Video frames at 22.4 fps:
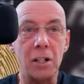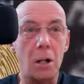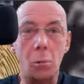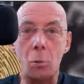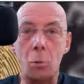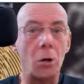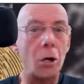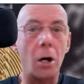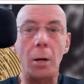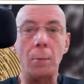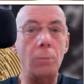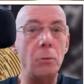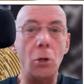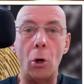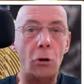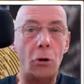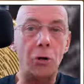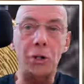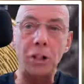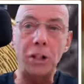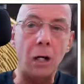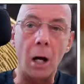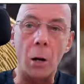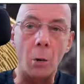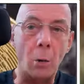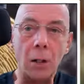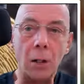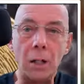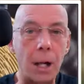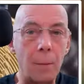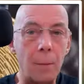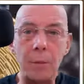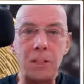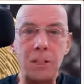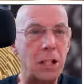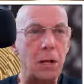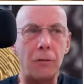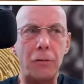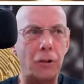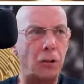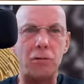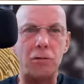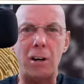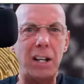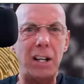Well, I'm not going to go and get myself
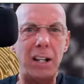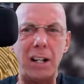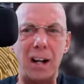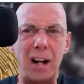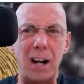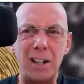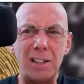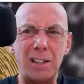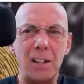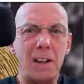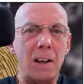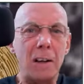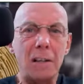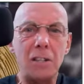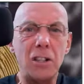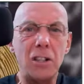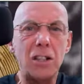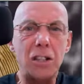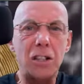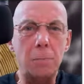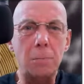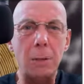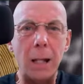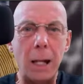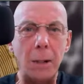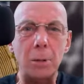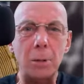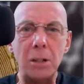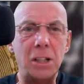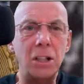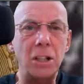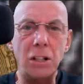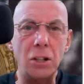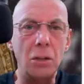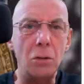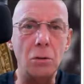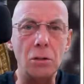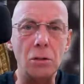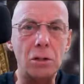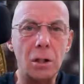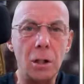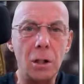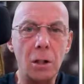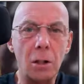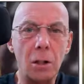a credit card just to be able to
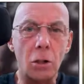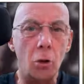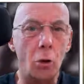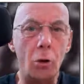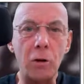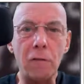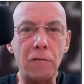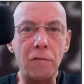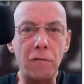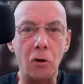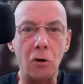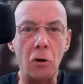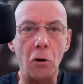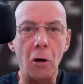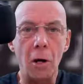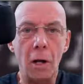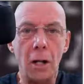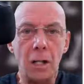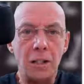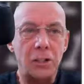use CoinFloor.